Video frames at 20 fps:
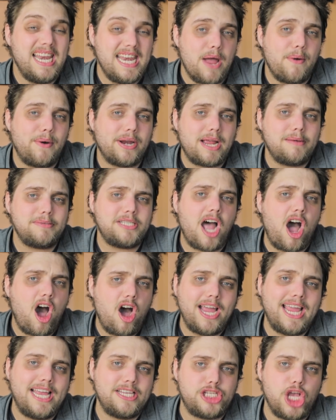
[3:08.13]
Now, when it comes to
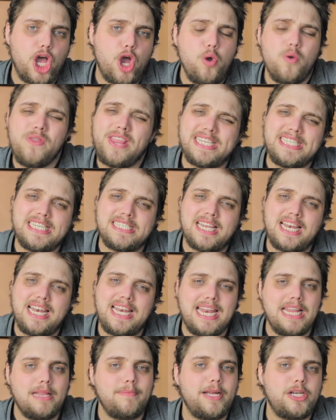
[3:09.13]
ISO, this is a
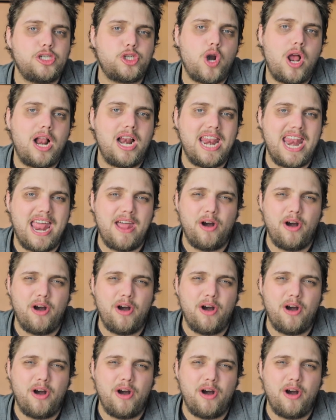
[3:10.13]
little bit trial and